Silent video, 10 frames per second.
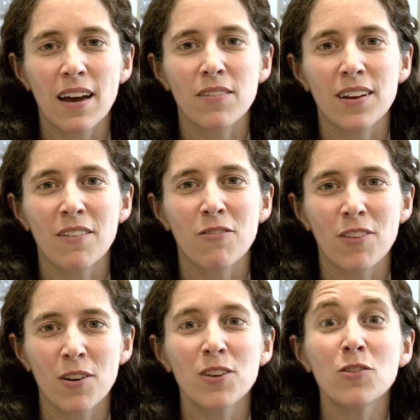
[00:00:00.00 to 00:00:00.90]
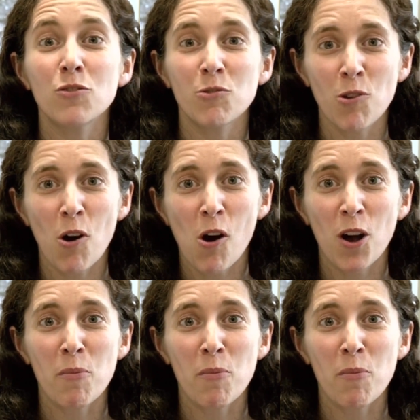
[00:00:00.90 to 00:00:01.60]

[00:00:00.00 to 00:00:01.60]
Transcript: having a very strong